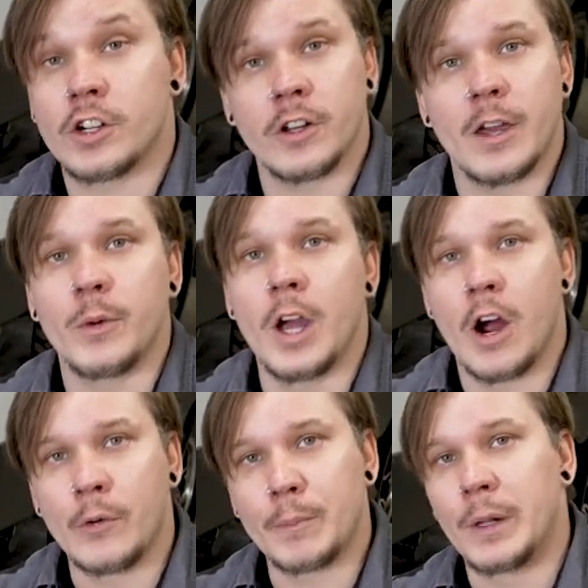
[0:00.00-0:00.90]
sure that we
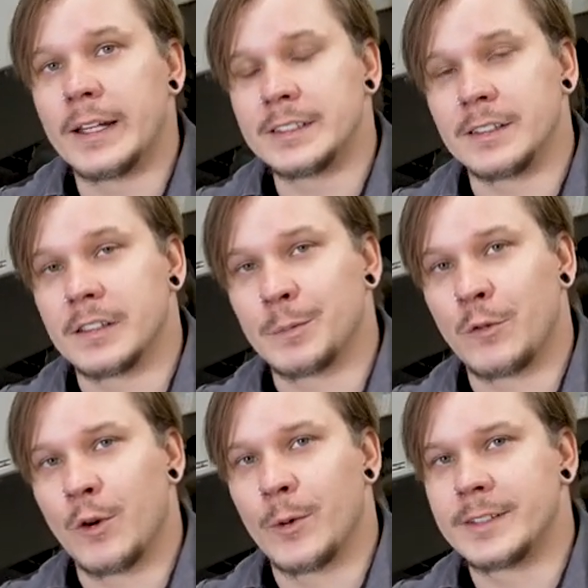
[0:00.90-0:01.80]
are replacing this
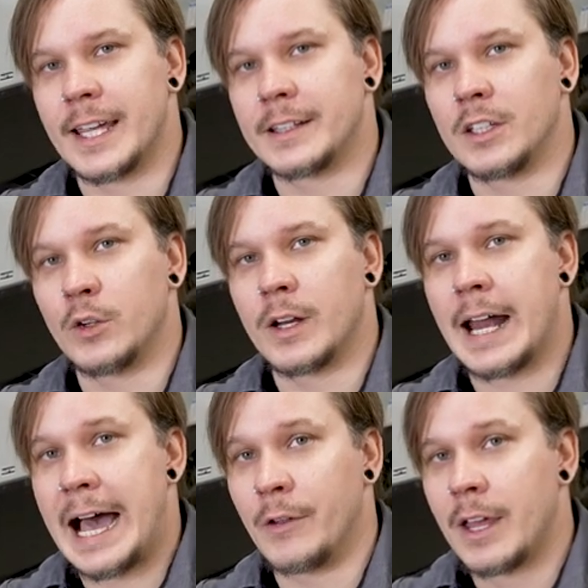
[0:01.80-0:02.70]
before we take the unit
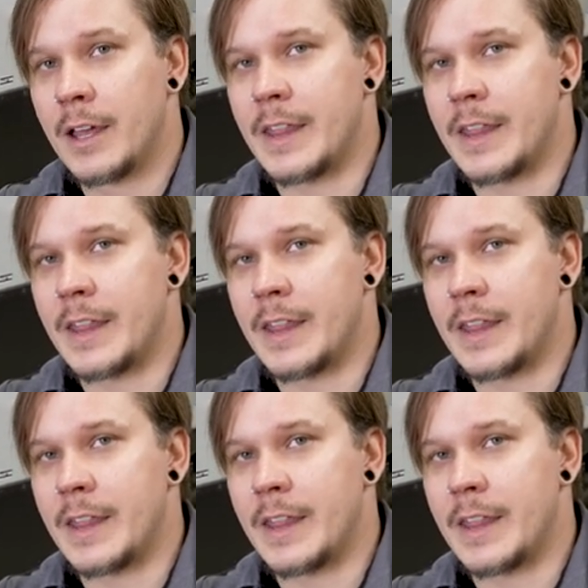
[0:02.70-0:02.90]
out.